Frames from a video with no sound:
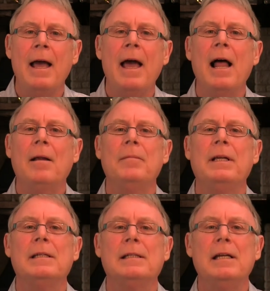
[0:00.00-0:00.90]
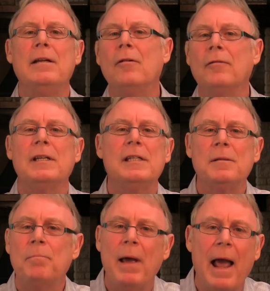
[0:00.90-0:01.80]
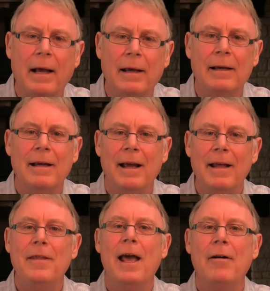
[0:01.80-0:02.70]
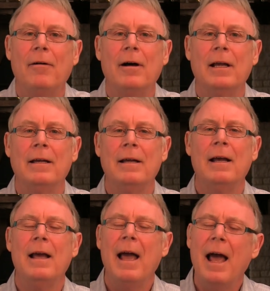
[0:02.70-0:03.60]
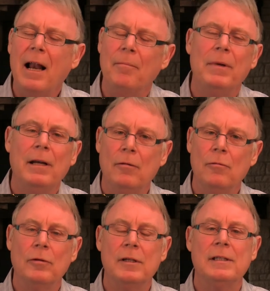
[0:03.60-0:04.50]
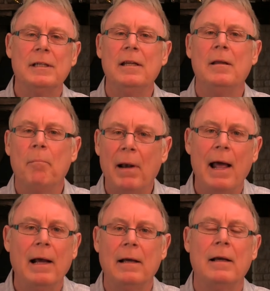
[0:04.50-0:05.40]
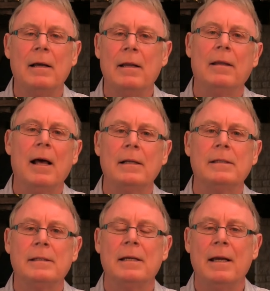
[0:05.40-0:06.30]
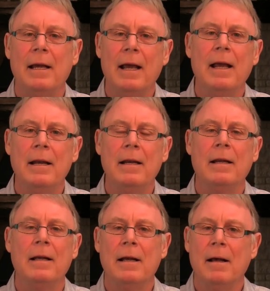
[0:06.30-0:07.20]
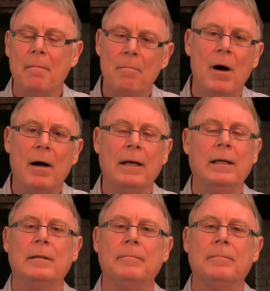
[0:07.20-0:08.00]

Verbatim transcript: Help me to see not the speck in their eye. Help me, Lord, to see the plank that's in mine.